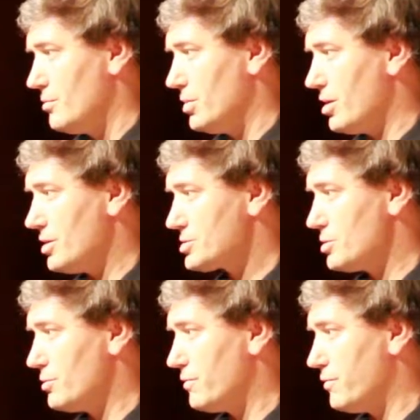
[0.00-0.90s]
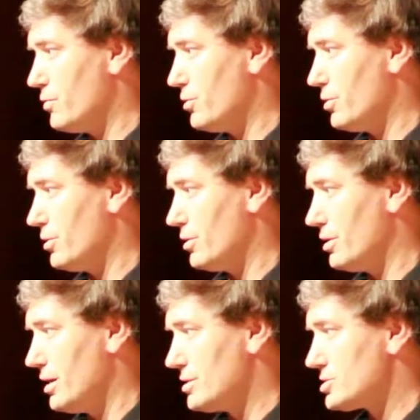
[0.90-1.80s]
but also
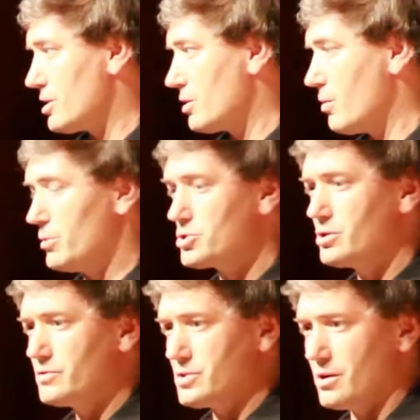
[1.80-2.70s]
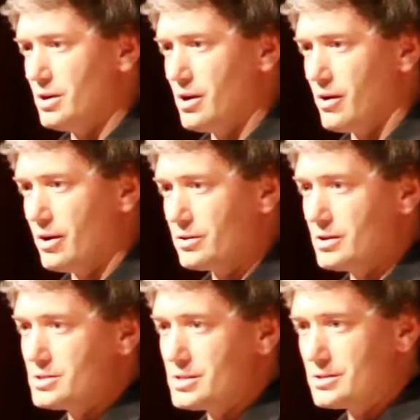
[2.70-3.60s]
for starting where we should have started in our
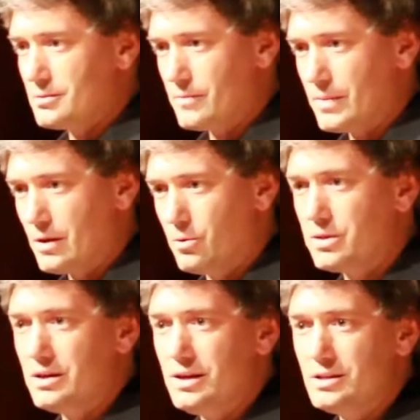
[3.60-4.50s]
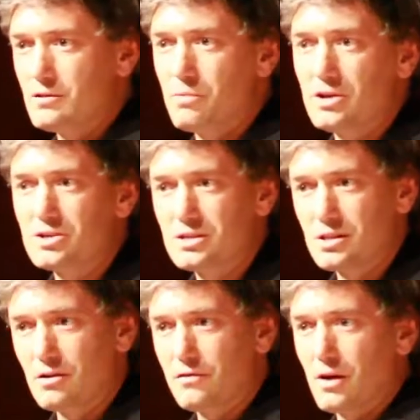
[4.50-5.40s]
healthcare system, with the needs of patients
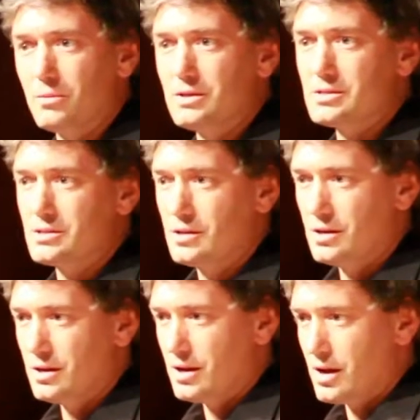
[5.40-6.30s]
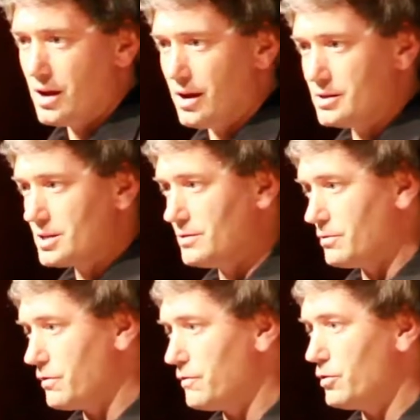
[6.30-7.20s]
and their families, to live a
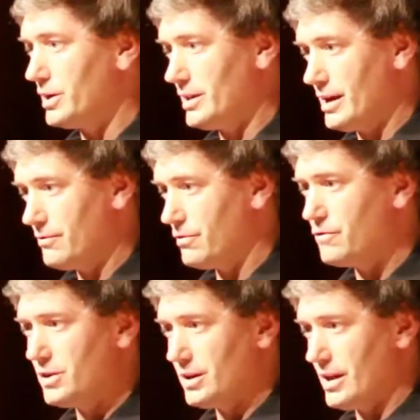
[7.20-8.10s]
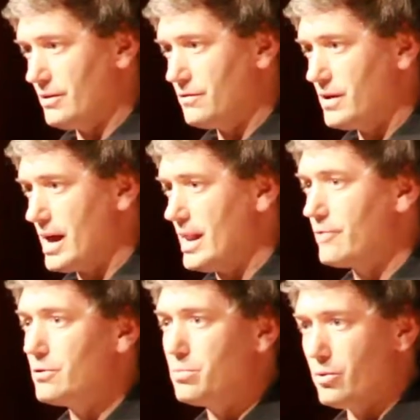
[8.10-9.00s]
fulfilling life at
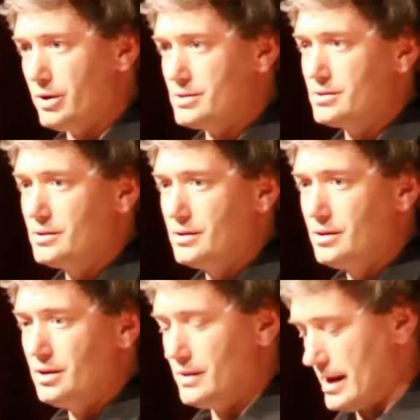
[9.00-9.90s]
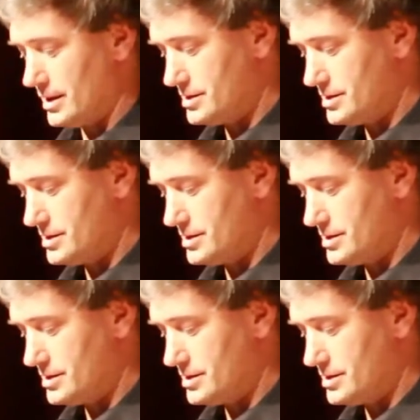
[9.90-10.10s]
every point in that